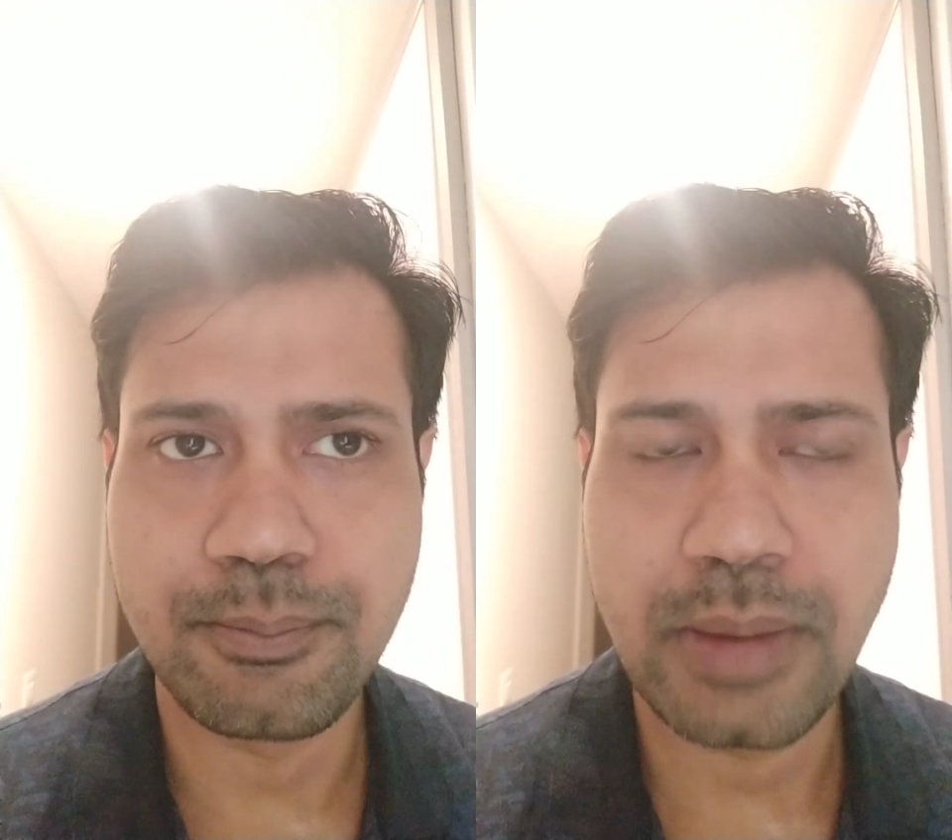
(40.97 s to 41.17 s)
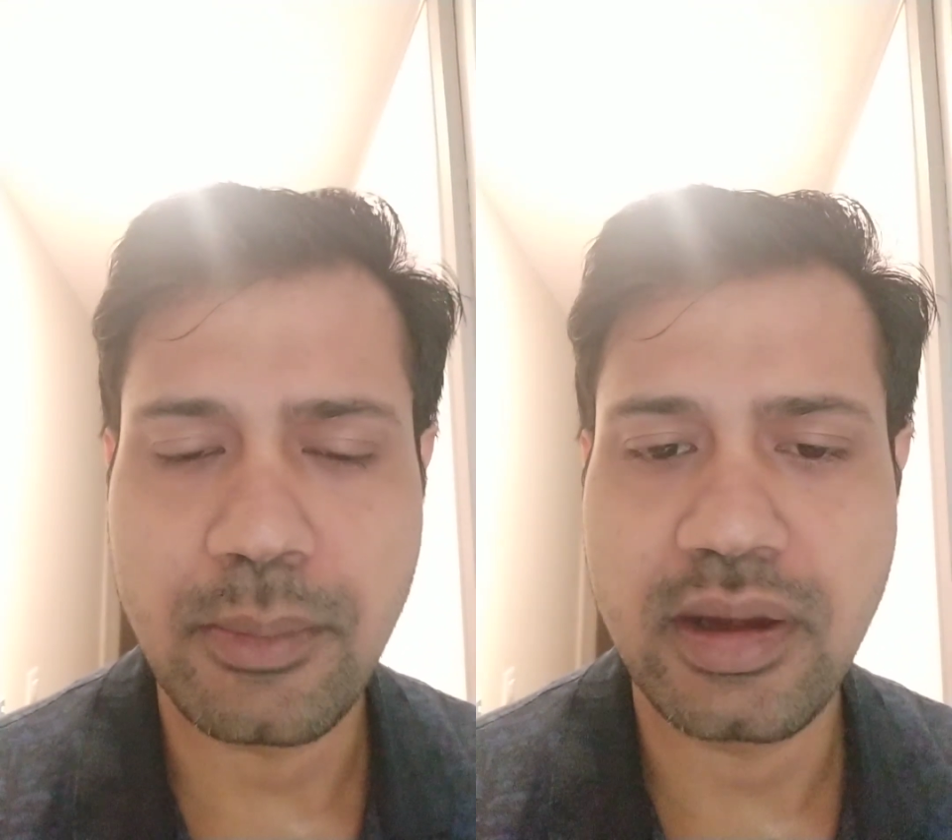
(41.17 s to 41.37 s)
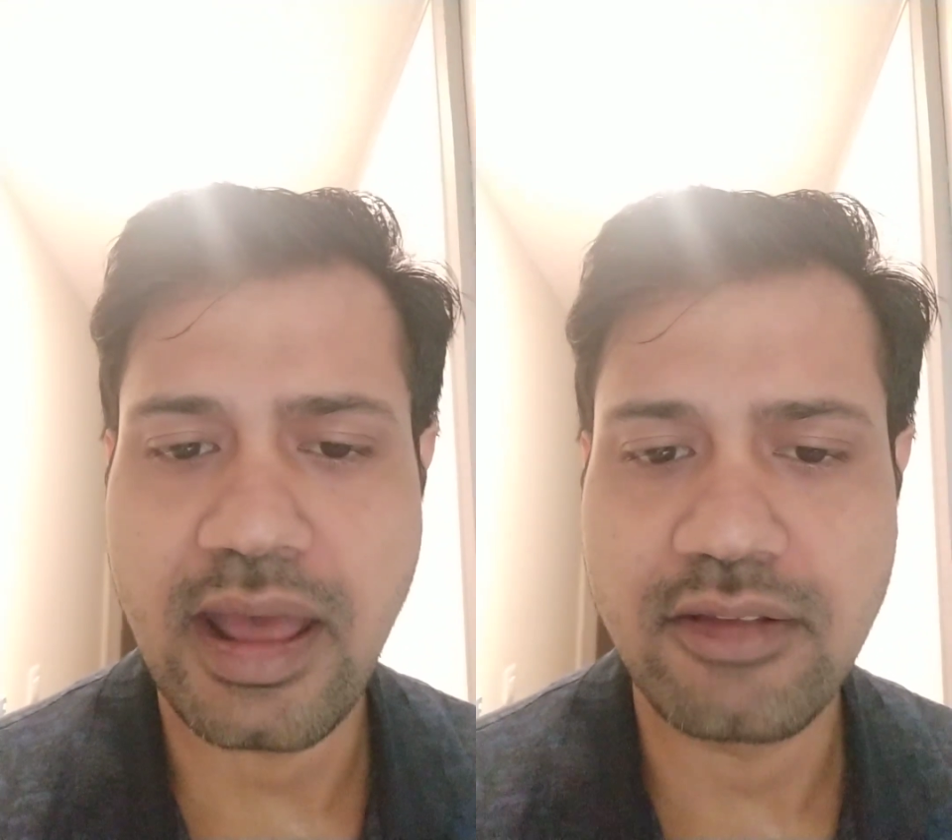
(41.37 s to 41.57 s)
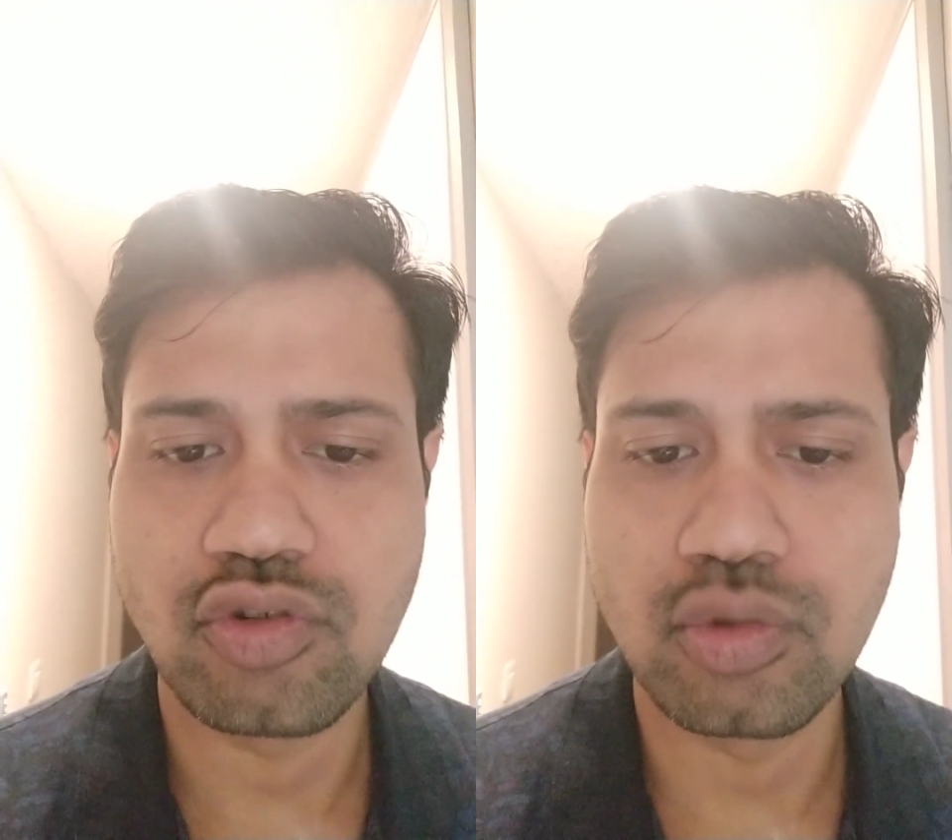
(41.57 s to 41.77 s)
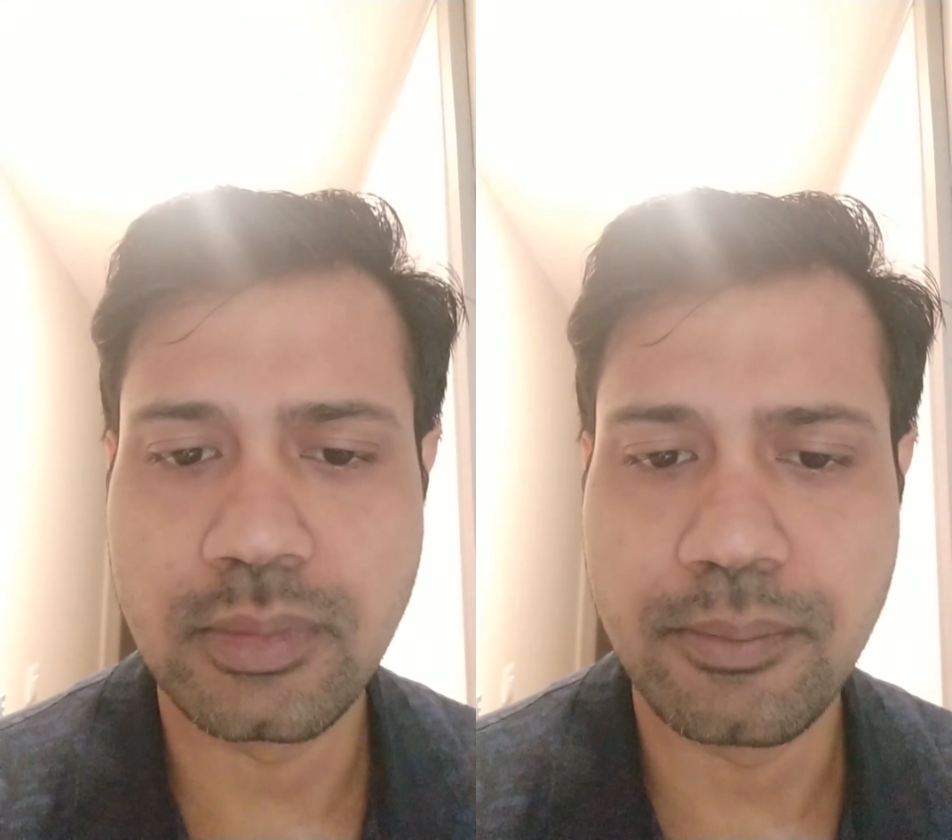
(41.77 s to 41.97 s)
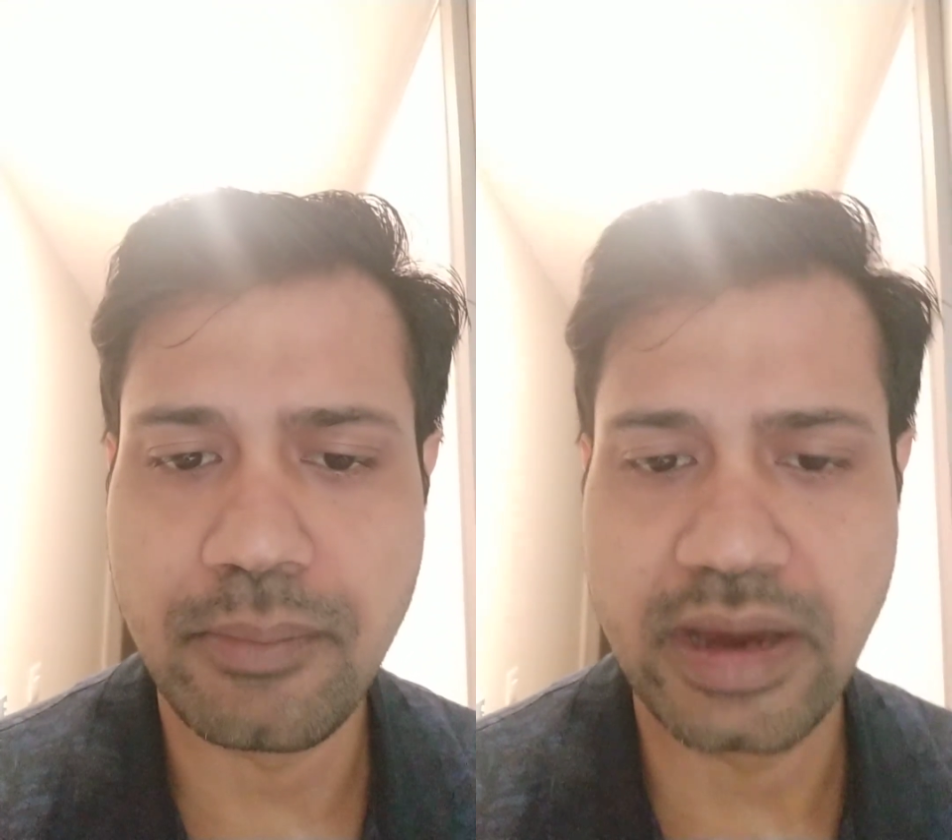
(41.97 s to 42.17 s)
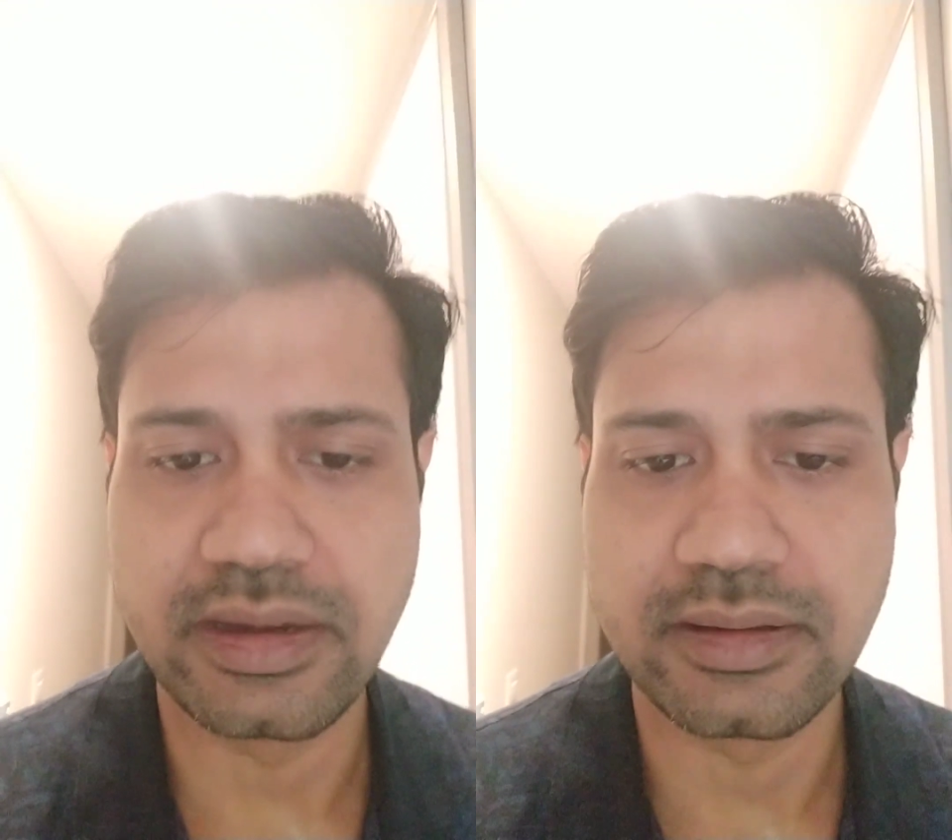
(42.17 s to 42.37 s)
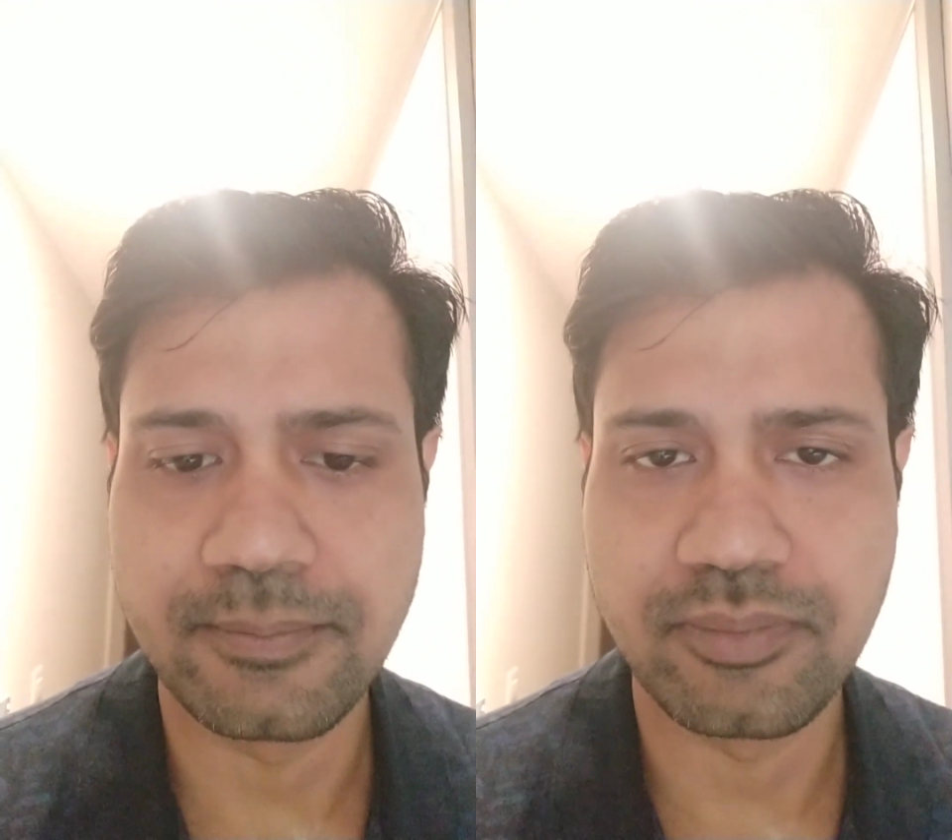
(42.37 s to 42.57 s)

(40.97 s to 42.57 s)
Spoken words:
payment has to be made